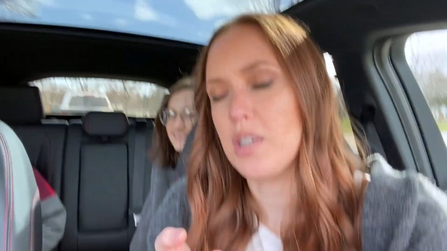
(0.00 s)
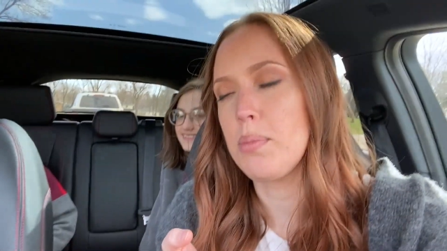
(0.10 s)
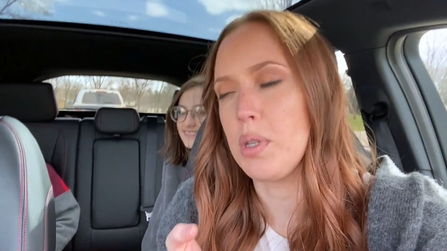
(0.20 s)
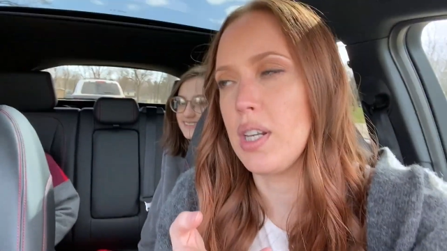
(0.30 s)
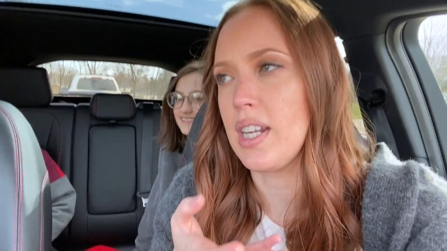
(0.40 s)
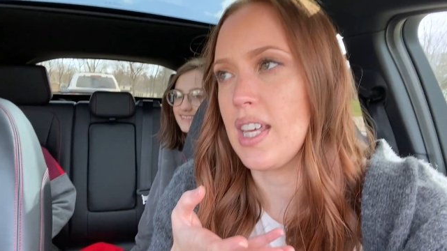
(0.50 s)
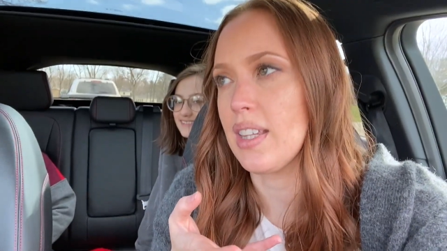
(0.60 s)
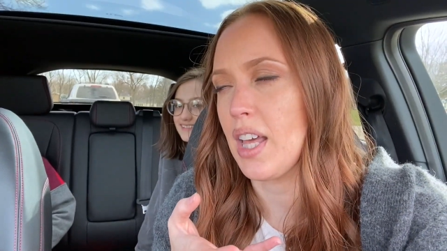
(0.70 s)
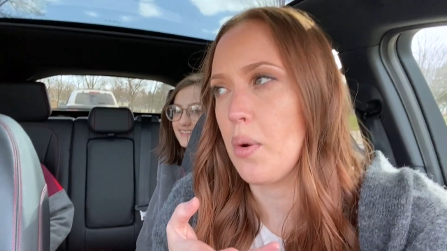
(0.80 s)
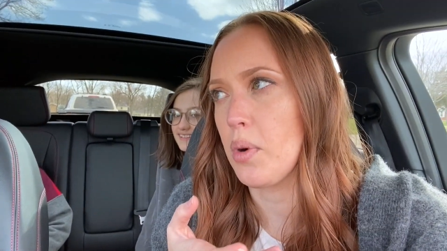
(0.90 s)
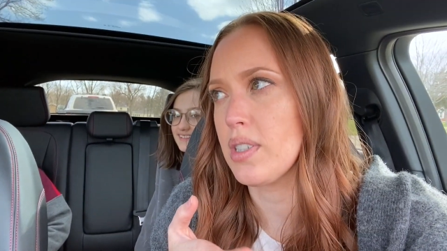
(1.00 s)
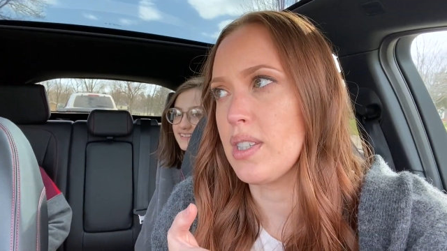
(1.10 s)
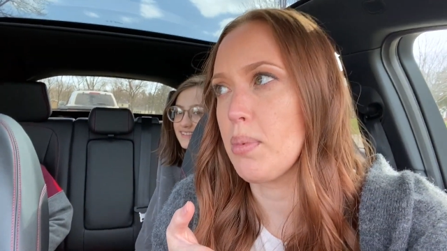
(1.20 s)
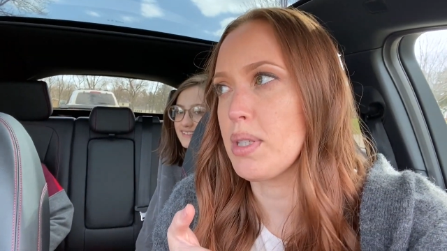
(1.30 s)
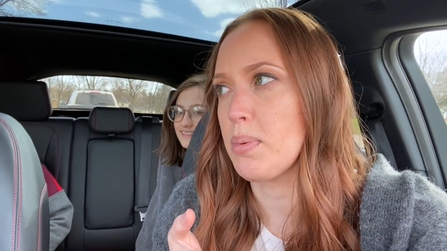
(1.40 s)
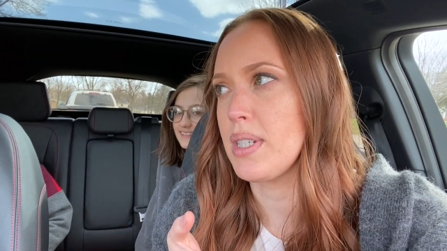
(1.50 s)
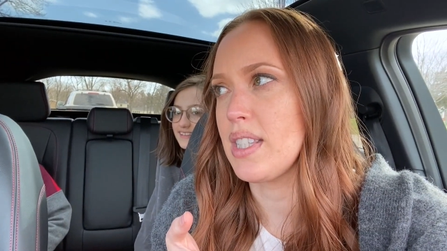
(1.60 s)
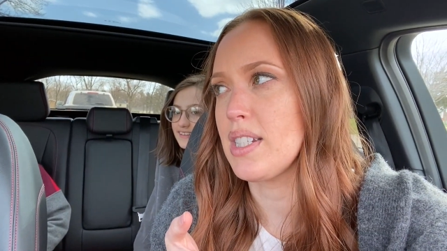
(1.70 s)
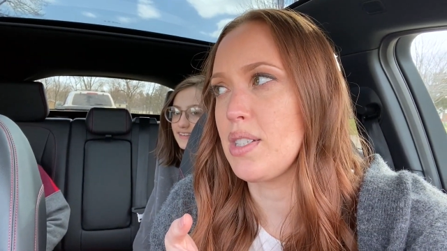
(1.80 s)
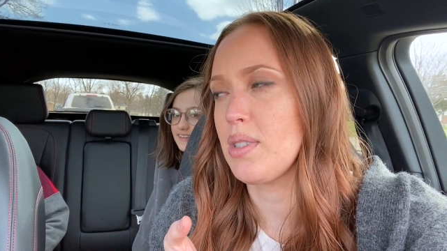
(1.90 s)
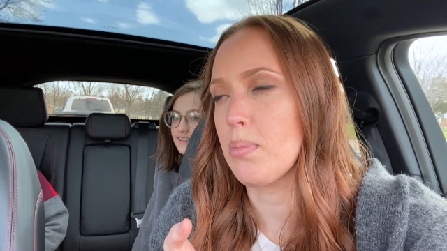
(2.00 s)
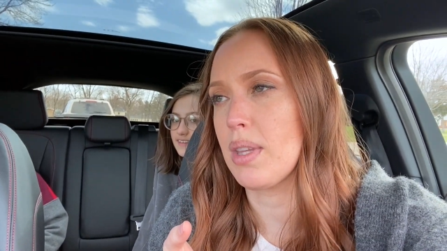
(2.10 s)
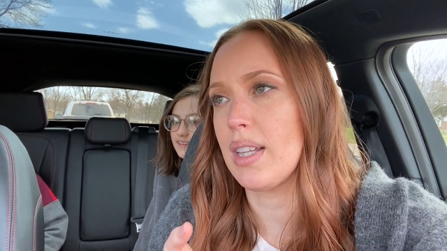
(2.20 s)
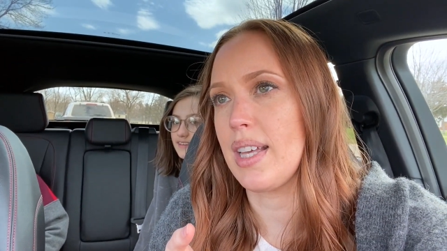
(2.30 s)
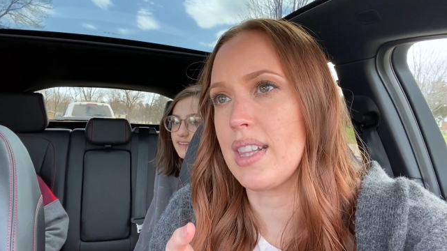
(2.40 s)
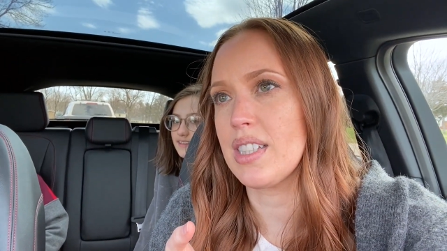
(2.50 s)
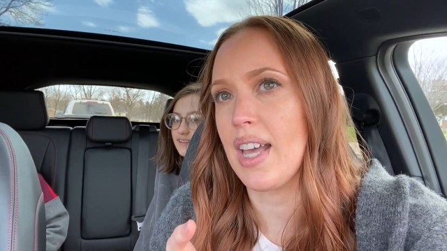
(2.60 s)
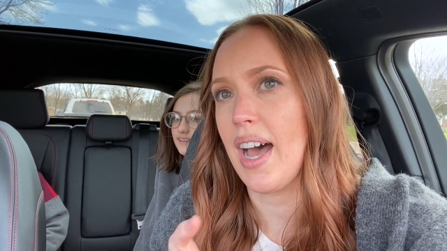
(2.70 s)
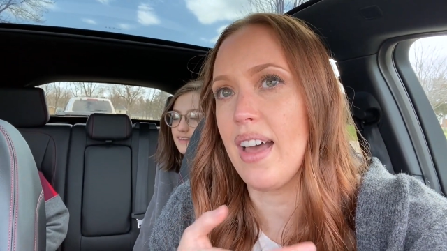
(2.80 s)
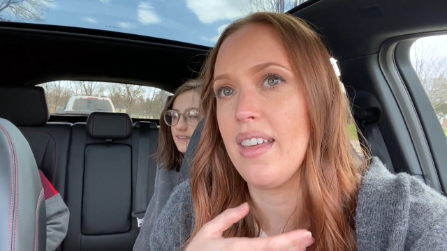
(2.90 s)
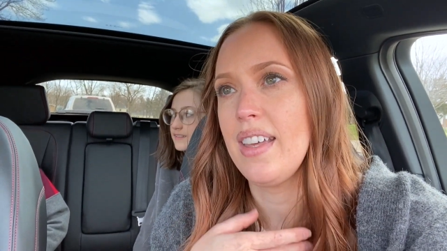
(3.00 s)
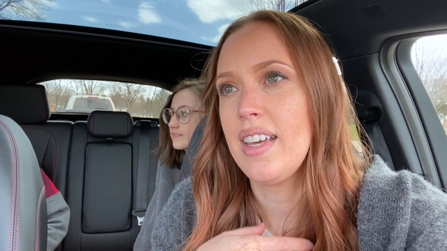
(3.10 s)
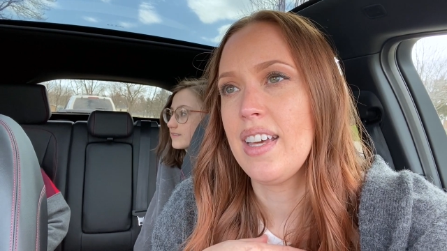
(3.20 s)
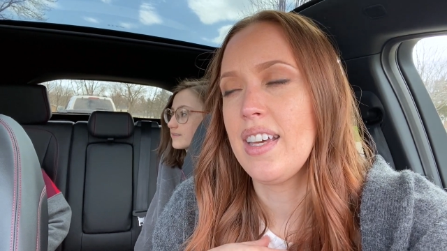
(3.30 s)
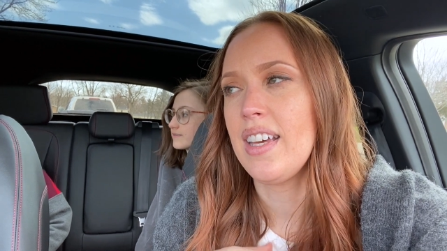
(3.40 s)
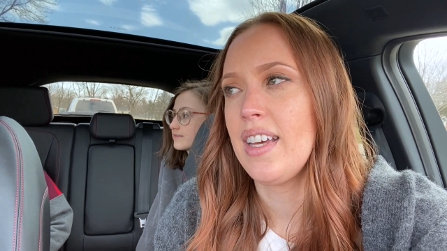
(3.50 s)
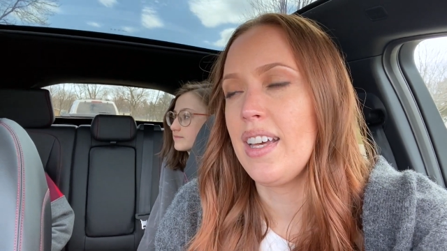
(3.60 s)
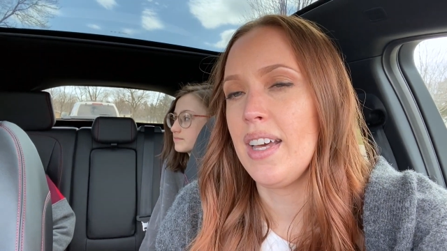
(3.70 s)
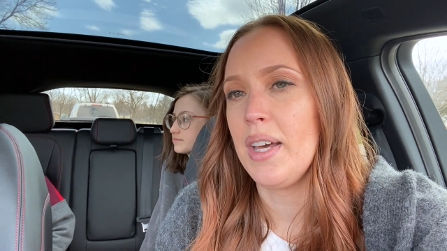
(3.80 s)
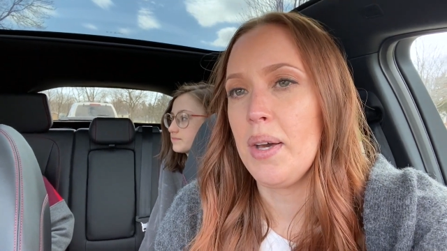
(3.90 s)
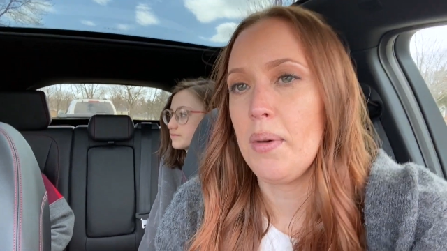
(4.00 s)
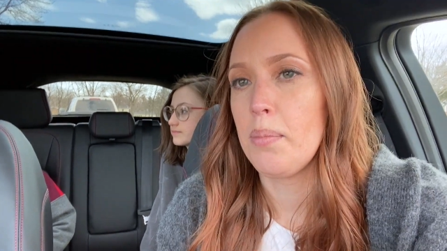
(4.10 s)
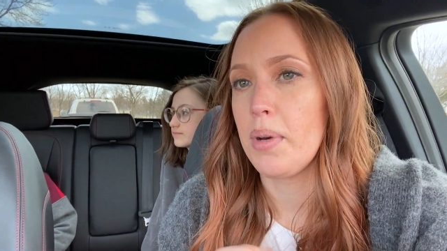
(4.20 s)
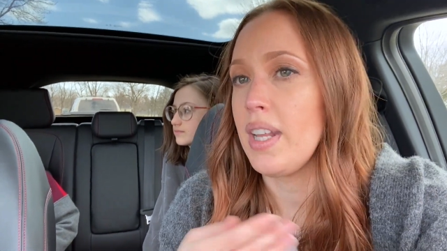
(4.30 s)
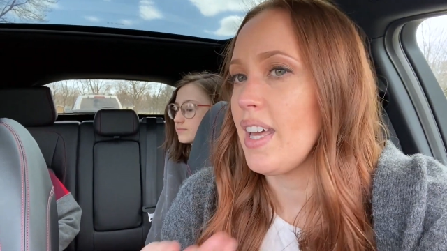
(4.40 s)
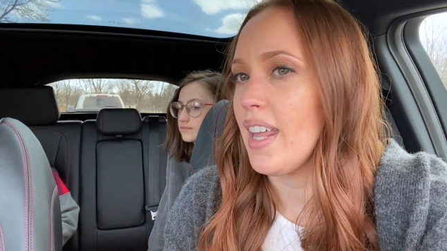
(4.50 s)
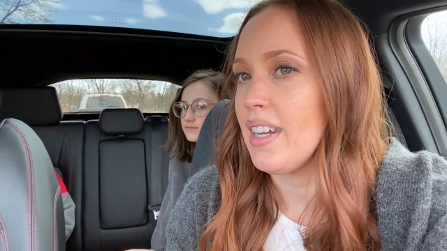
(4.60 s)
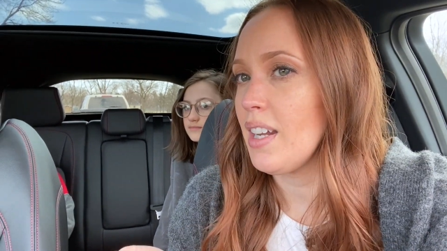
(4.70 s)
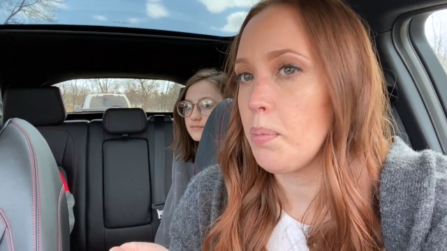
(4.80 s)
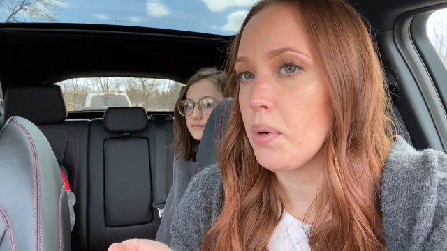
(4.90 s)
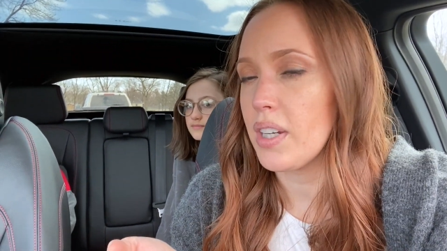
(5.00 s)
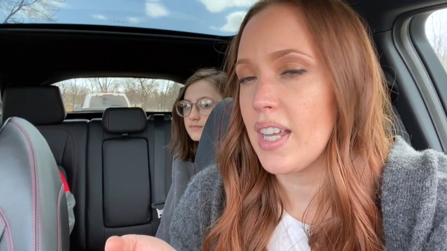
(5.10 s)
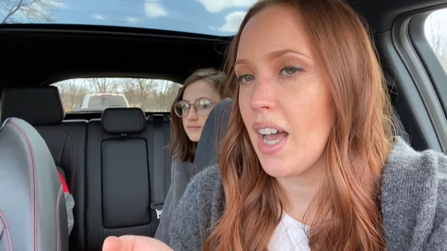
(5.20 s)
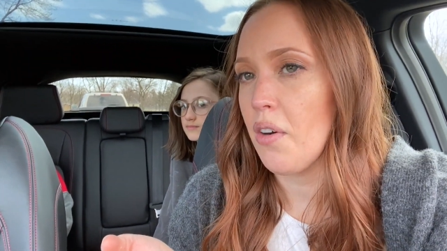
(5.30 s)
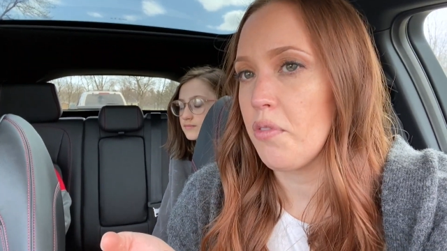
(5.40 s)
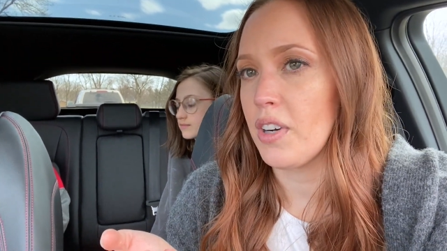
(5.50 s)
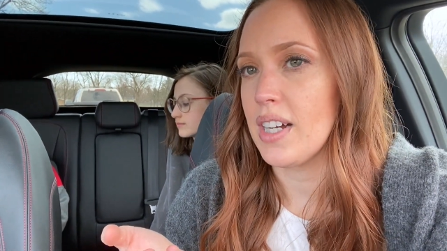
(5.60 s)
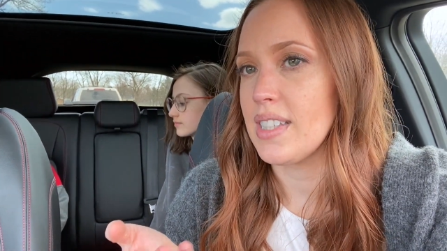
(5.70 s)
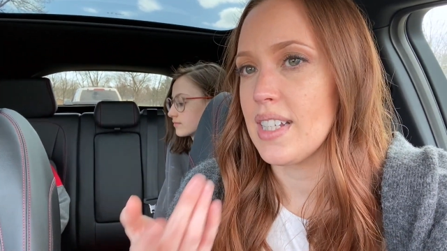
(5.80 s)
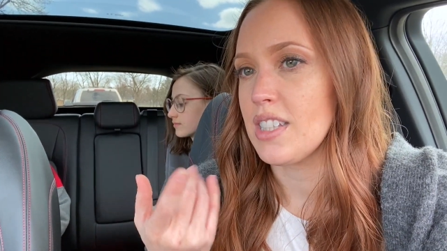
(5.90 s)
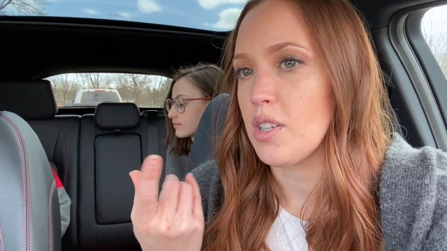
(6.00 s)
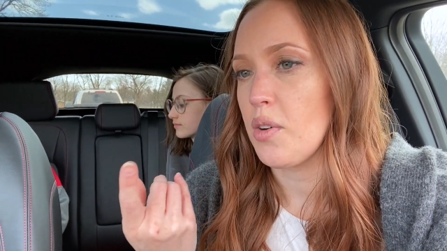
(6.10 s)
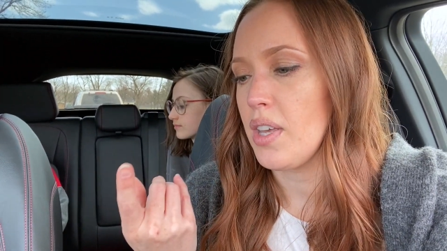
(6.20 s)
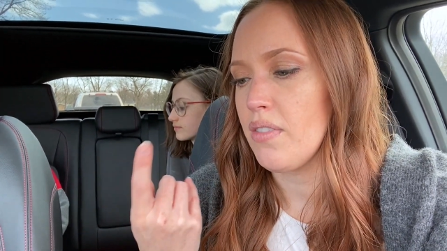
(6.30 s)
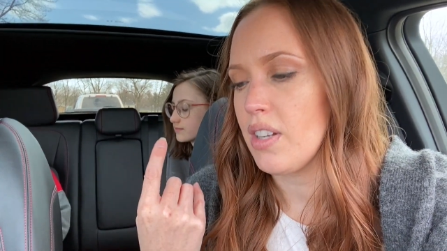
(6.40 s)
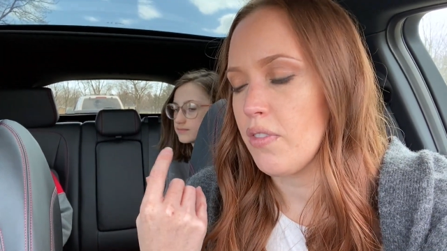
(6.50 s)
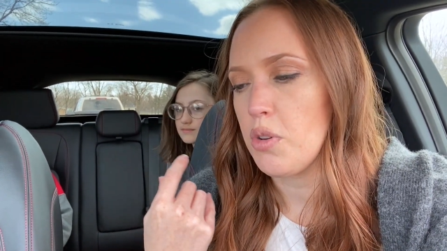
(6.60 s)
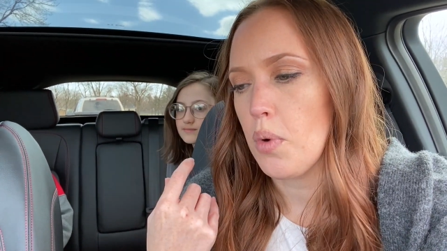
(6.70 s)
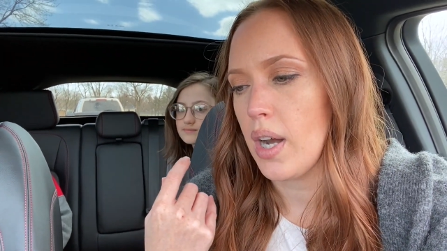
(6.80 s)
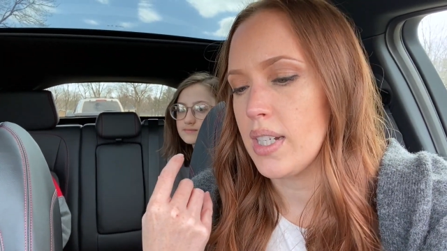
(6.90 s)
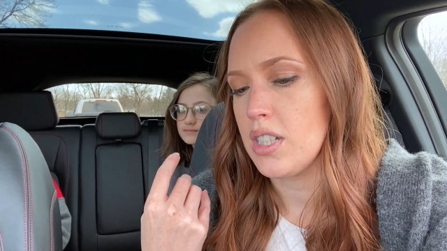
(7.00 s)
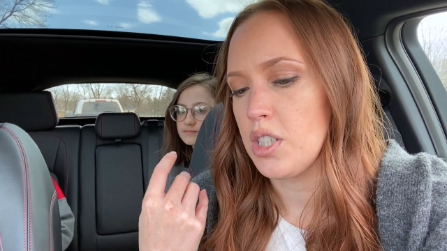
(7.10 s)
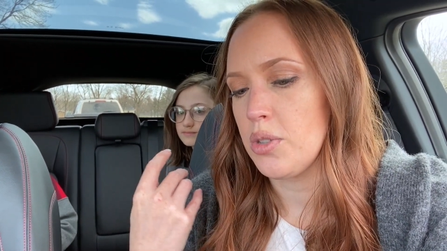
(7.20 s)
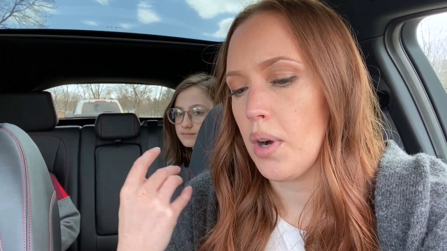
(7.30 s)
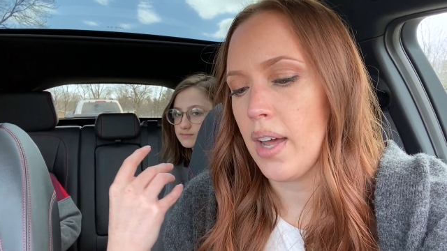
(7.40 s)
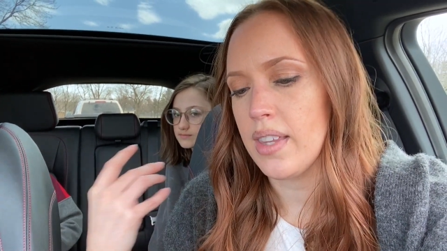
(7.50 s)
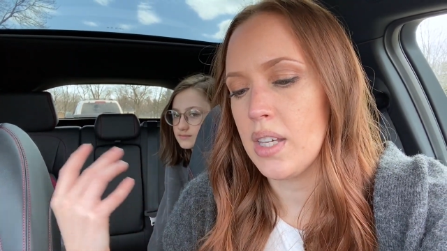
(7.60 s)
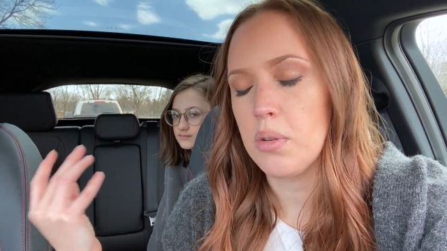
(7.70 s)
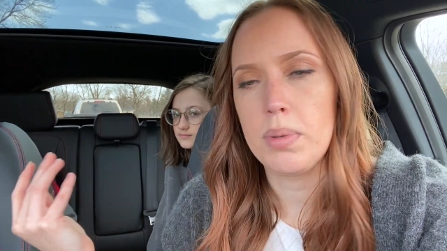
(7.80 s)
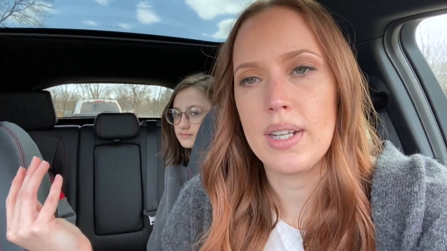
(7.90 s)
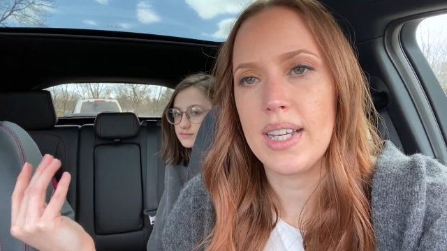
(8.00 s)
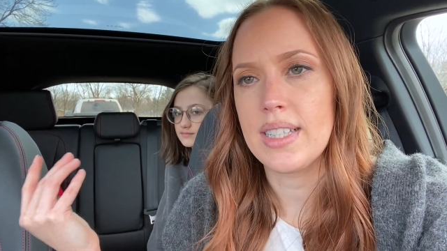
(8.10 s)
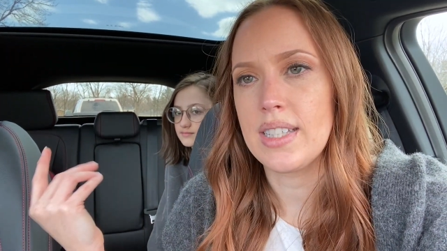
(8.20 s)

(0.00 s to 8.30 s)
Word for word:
Speaker 1: community and, like, where's the best place to do something like this at. But it ended up working out for us. And so even if you wanted to, I think it'd be nice